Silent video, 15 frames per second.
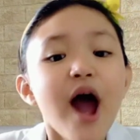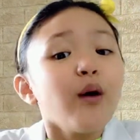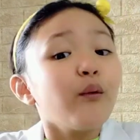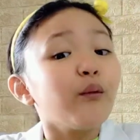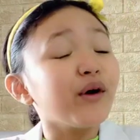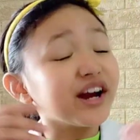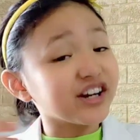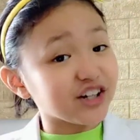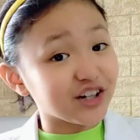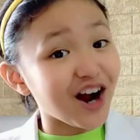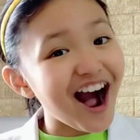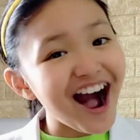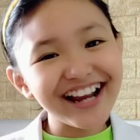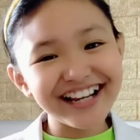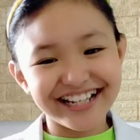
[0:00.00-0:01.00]
Where
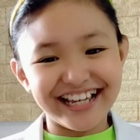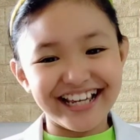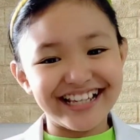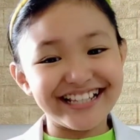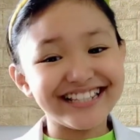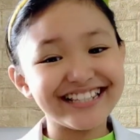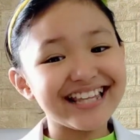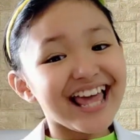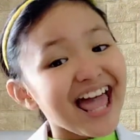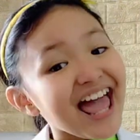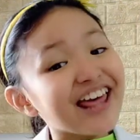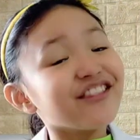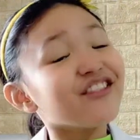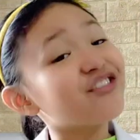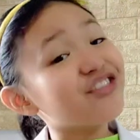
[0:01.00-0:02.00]
God is,
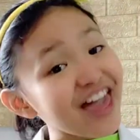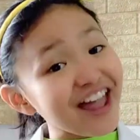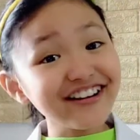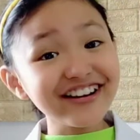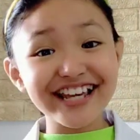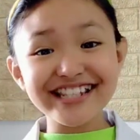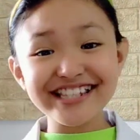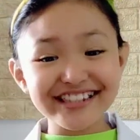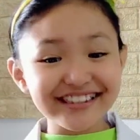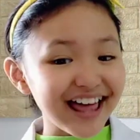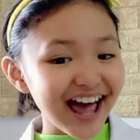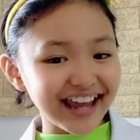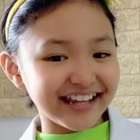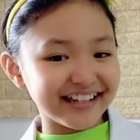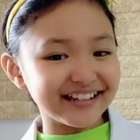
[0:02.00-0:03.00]
there is
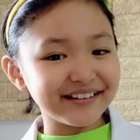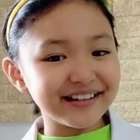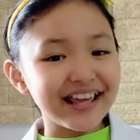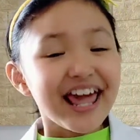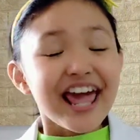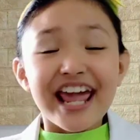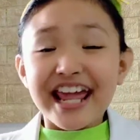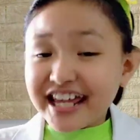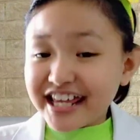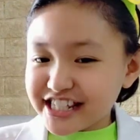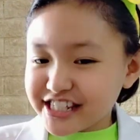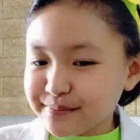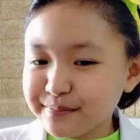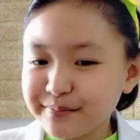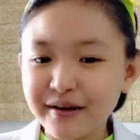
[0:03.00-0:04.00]
light. His
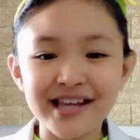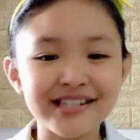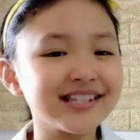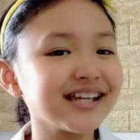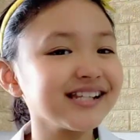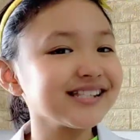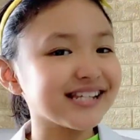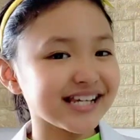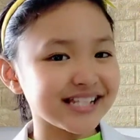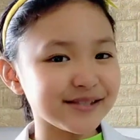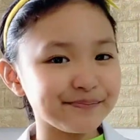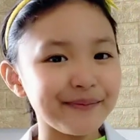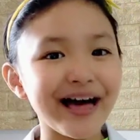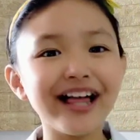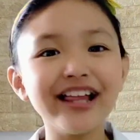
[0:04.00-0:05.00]
presence
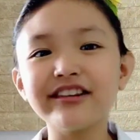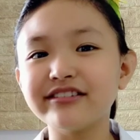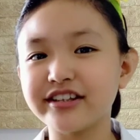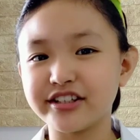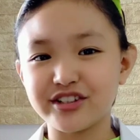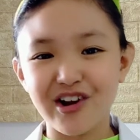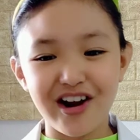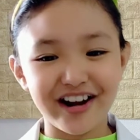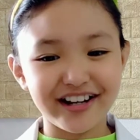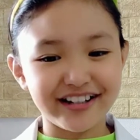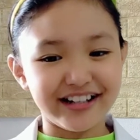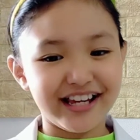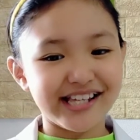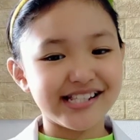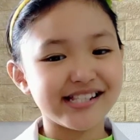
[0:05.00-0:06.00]
expelled the
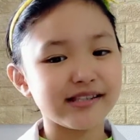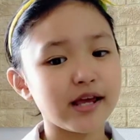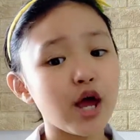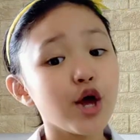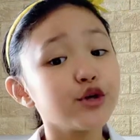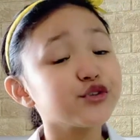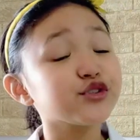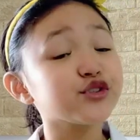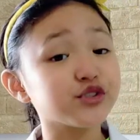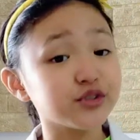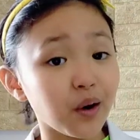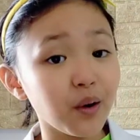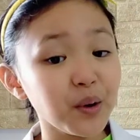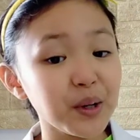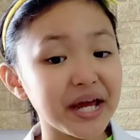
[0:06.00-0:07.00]
darkness. So,
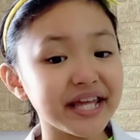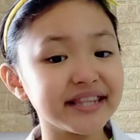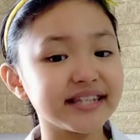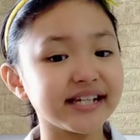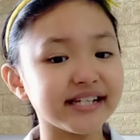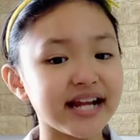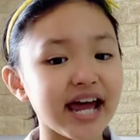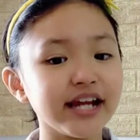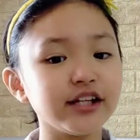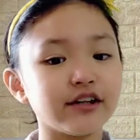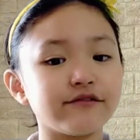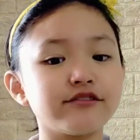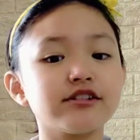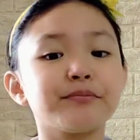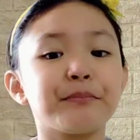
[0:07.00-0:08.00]
in the night of
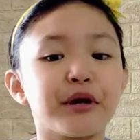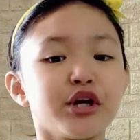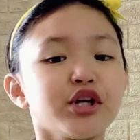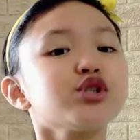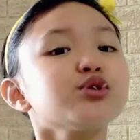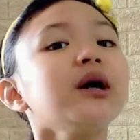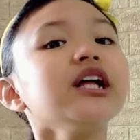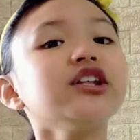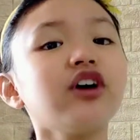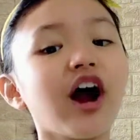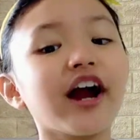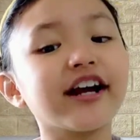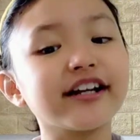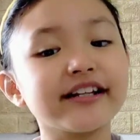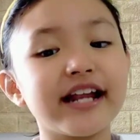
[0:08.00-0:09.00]
spiritual
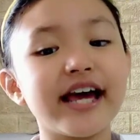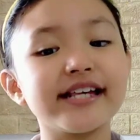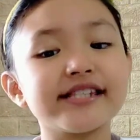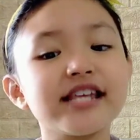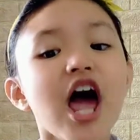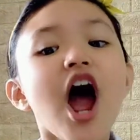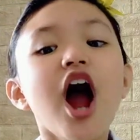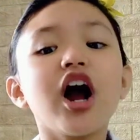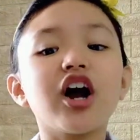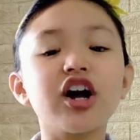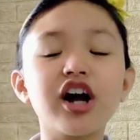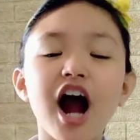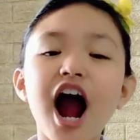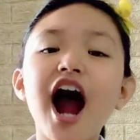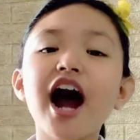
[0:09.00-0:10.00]
darkness,
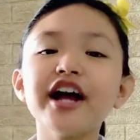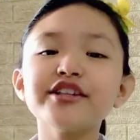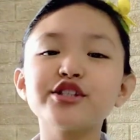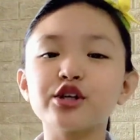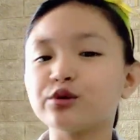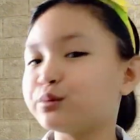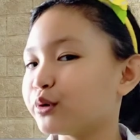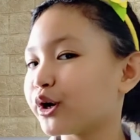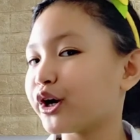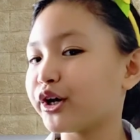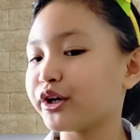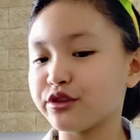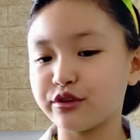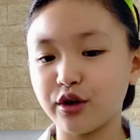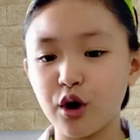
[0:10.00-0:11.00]
God's
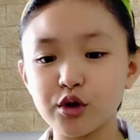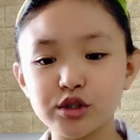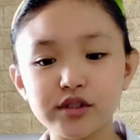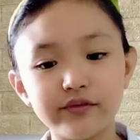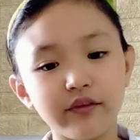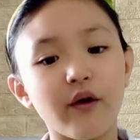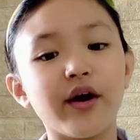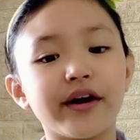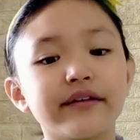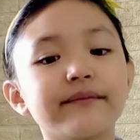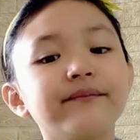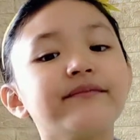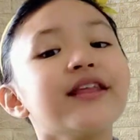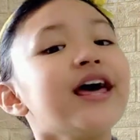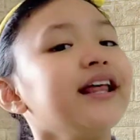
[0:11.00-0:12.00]
word goes forth.
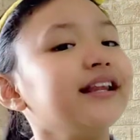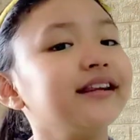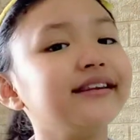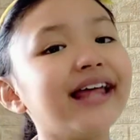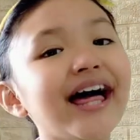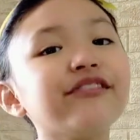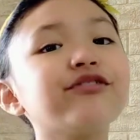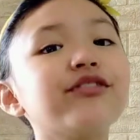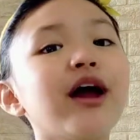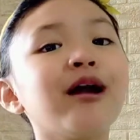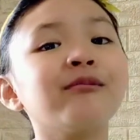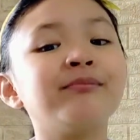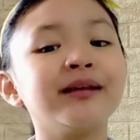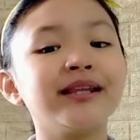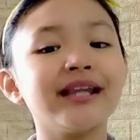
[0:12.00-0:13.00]
"Let
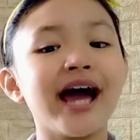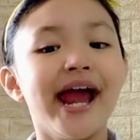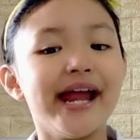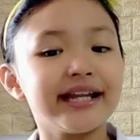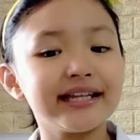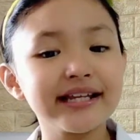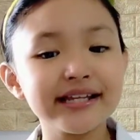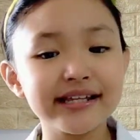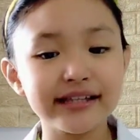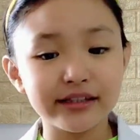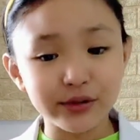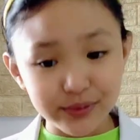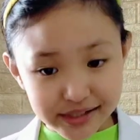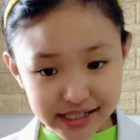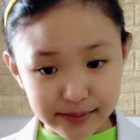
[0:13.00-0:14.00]
there be light,"
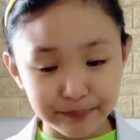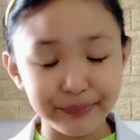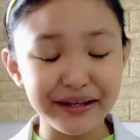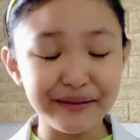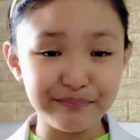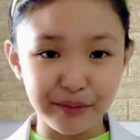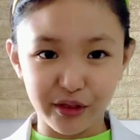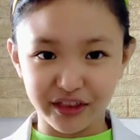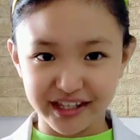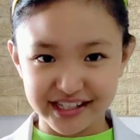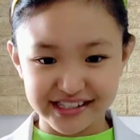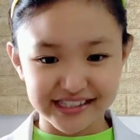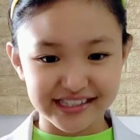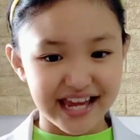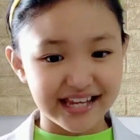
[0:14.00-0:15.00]
to his people, he
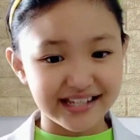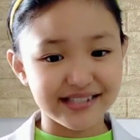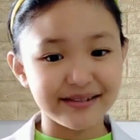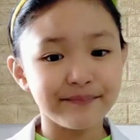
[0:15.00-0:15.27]
says.